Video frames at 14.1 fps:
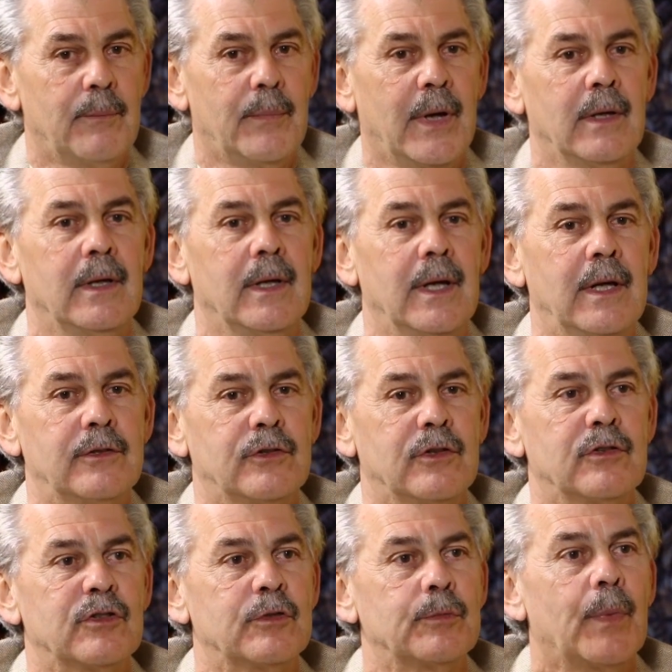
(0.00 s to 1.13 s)
But it's
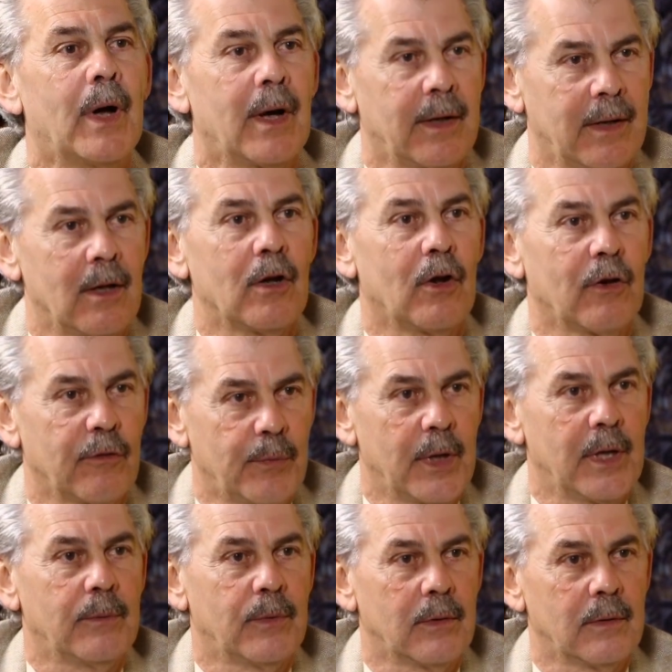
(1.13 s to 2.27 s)
inspired a lot of
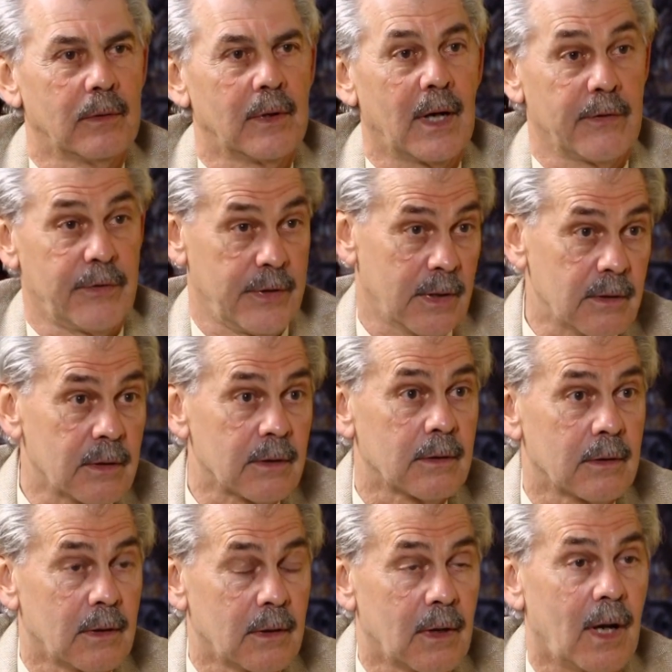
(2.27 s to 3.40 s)
people, I think,
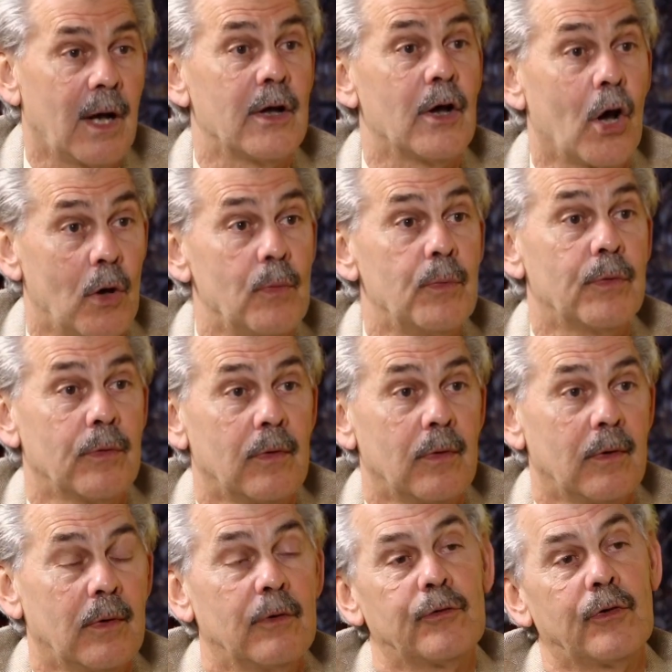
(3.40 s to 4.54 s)
I hope,
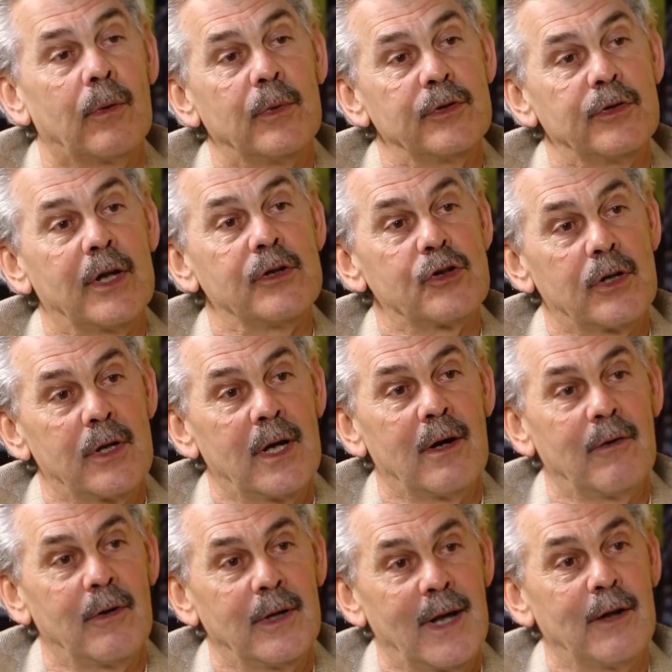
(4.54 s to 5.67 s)
from its
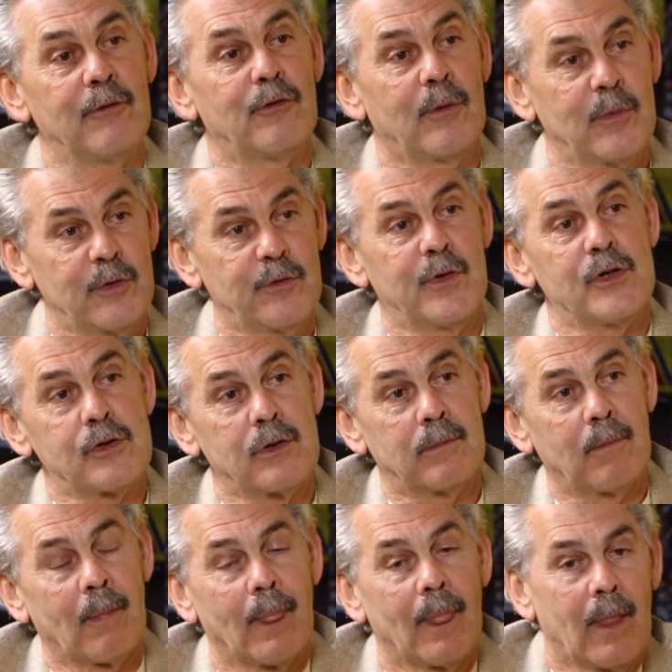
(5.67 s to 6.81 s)
engineering and from its
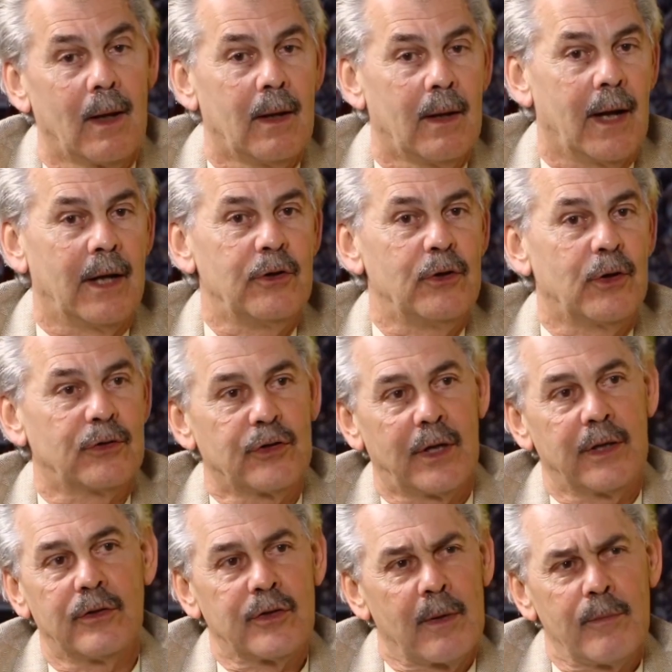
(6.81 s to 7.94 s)
vision. And you could say
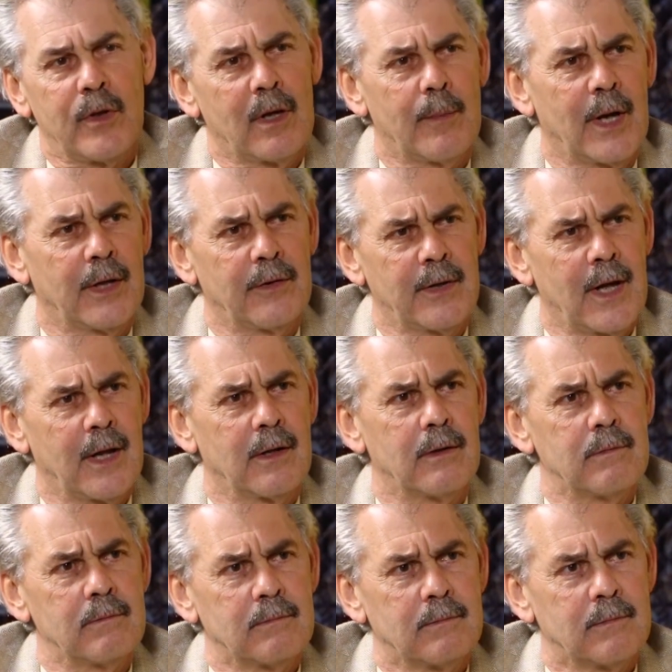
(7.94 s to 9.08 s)
the same thing about the Nano.
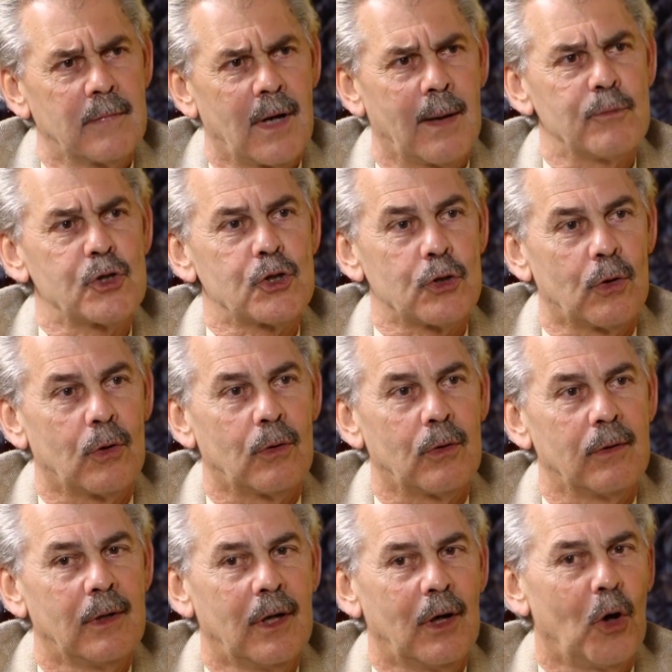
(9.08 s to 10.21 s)
I'm sure
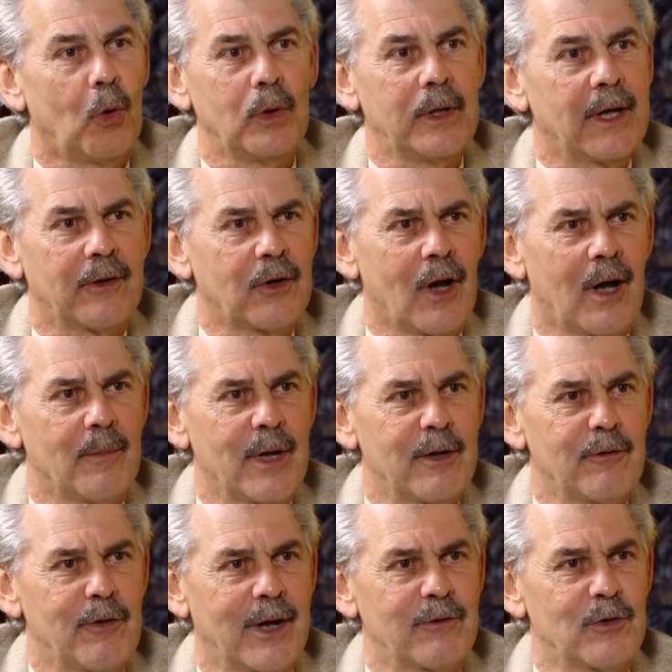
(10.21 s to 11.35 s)
all the other car
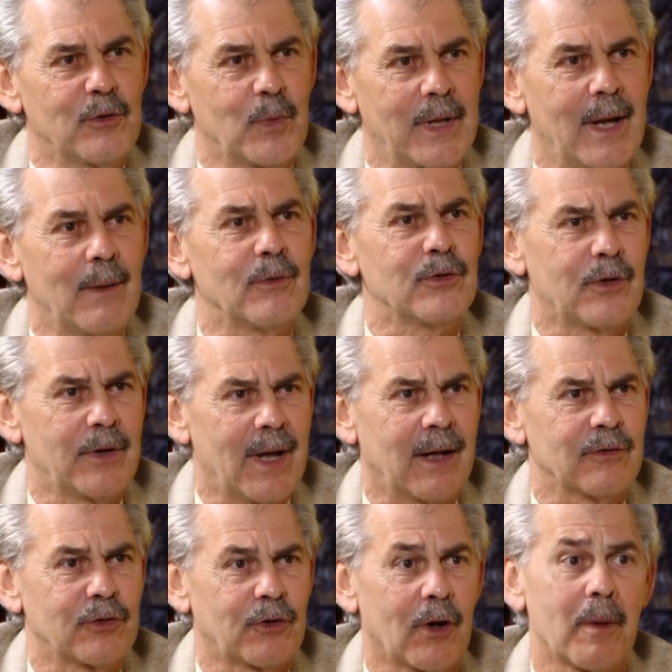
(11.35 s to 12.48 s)
manufacturers, when that was
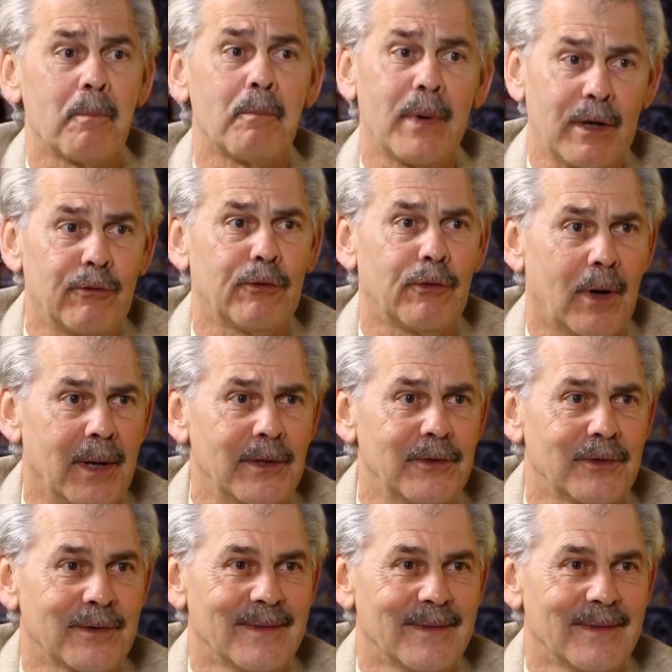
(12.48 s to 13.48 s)
announced, got a big fright